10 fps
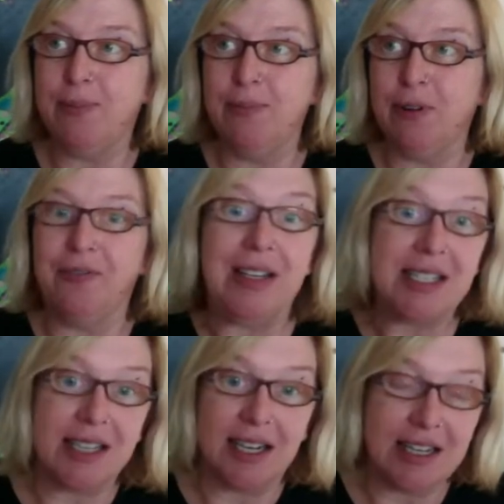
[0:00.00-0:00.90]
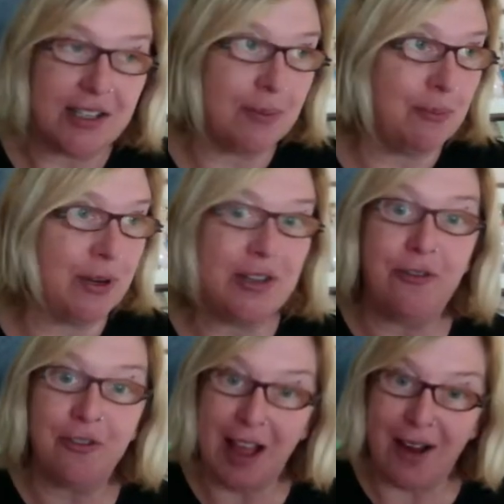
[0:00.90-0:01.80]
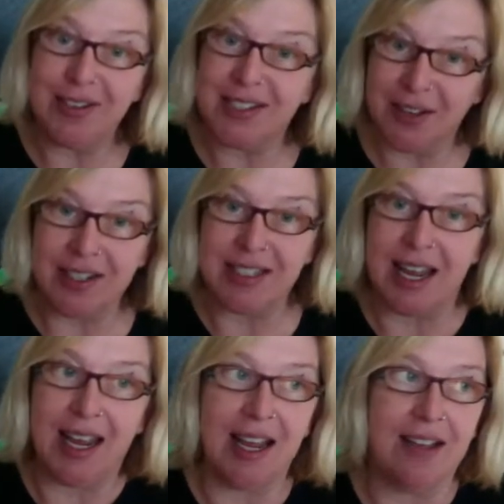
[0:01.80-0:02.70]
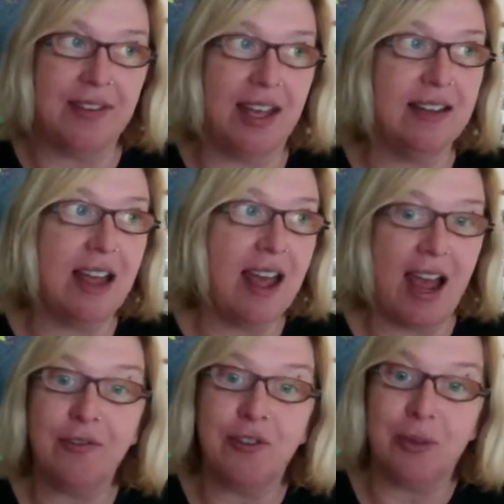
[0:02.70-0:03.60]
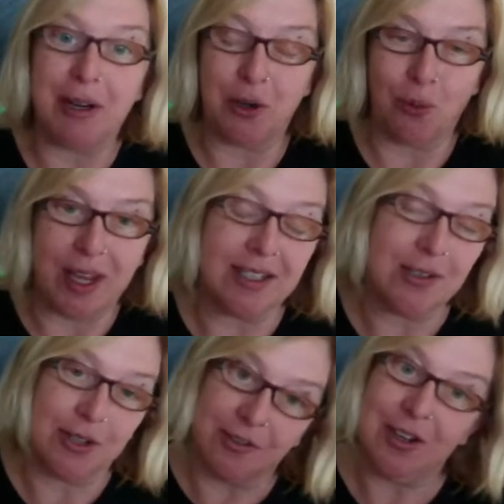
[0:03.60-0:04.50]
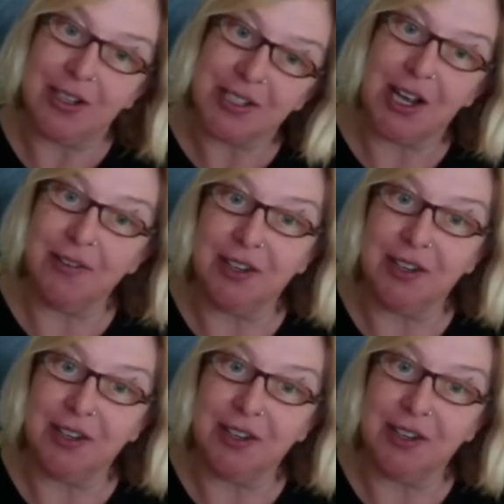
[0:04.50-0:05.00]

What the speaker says: professes that he's going to bring you flowers every day, and then after about a week, it sort of falls off.